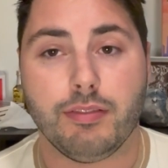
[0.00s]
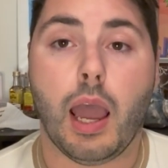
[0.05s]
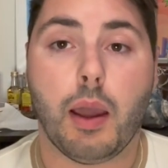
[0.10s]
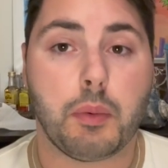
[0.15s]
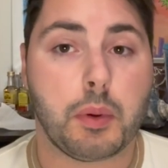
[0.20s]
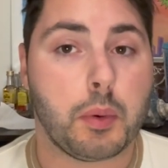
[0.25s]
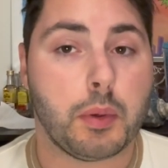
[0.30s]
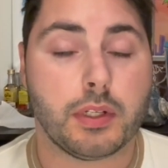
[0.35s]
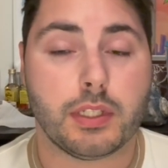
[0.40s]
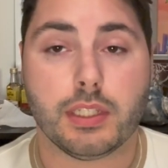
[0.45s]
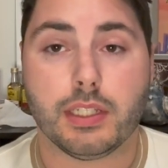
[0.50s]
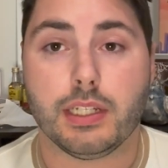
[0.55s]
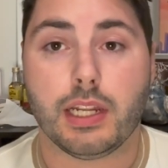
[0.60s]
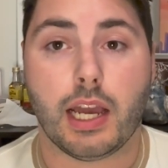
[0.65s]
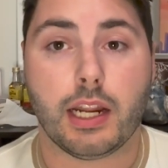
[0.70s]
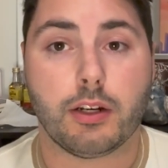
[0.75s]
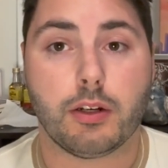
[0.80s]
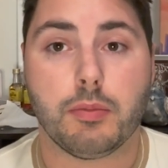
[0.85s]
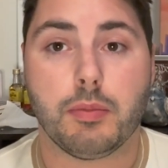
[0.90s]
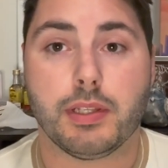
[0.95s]
And we went to the
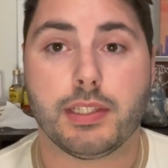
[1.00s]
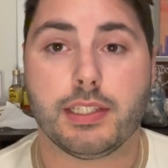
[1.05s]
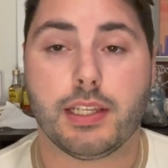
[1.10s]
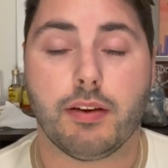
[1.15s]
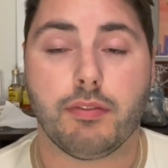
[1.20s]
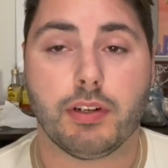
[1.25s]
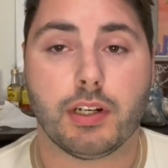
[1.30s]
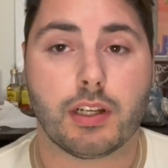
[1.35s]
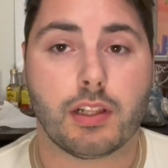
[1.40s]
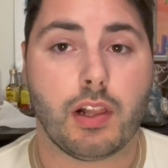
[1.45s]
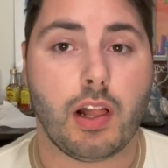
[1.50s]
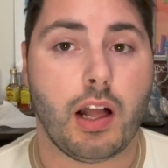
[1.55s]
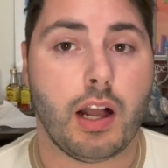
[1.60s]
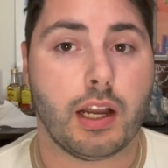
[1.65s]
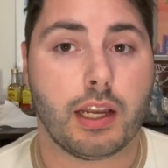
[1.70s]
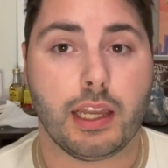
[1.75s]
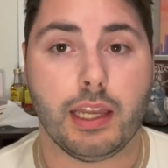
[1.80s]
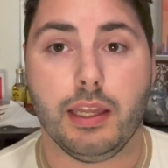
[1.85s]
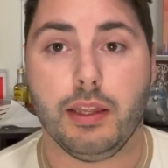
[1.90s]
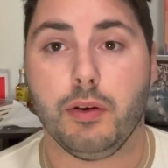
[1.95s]
dining room at 7
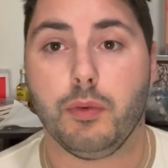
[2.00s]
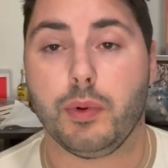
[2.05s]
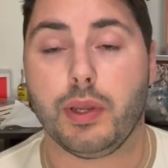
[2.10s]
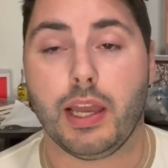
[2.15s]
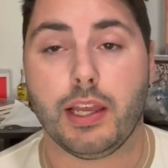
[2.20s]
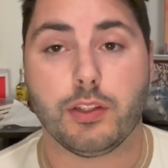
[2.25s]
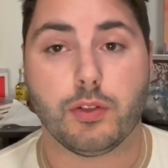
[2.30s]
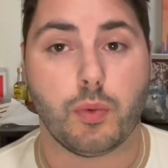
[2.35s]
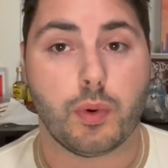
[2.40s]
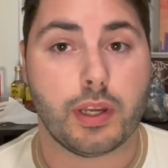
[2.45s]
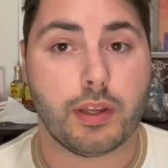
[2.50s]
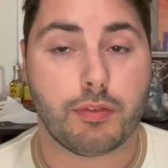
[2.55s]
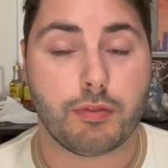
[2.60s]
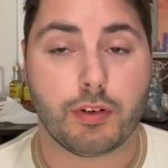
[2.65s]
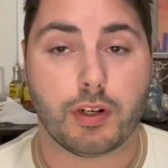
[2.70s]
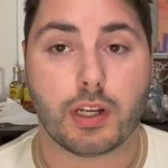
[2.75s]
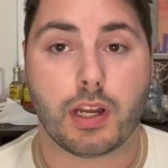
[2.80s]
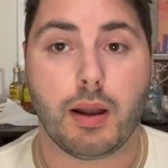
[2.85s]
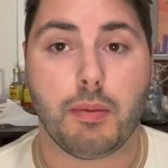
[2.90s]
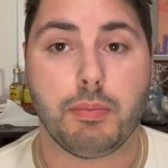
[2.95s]
o'clock and we had to wait for
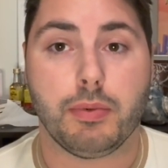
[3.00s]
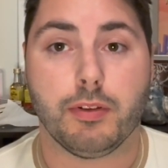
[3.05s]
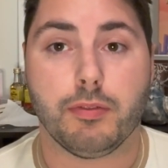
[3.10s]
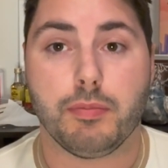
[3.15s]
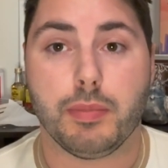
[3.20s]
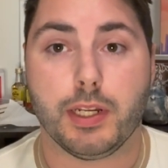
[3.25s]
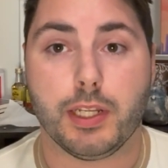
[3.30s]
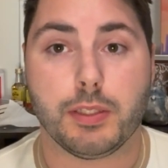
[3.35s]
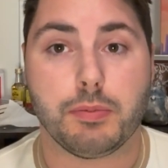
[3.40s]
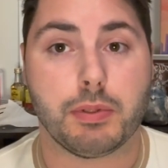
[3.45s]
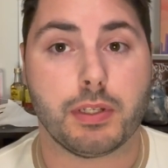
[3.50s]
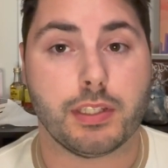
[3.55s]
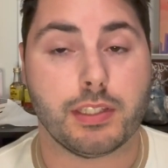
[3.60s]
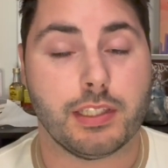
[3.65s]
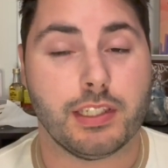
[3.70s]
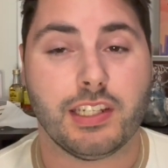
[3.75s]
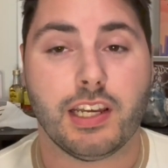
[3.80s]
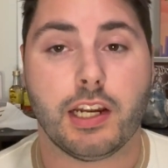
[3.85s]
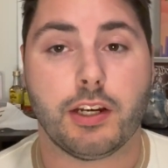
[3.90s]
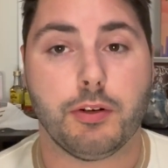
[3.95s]
a couple of minutes because the
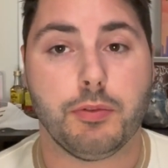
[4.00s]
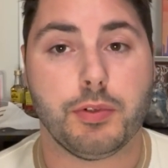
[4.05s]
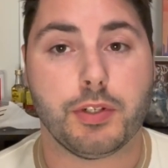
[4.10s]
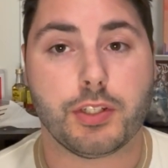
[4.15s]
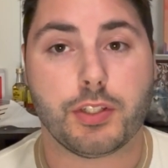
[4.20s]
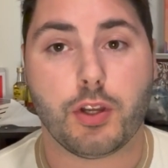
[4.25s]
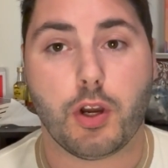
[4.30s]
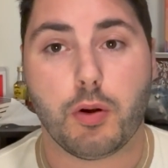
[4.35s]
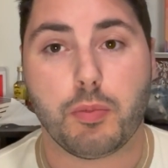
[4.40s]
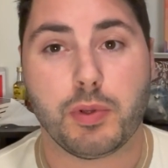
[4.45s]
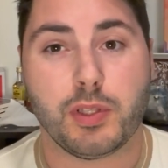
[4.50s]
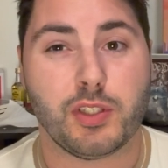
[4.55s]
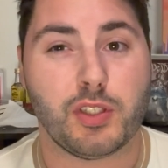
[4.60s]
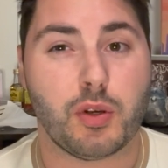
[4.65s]
dining room just opened.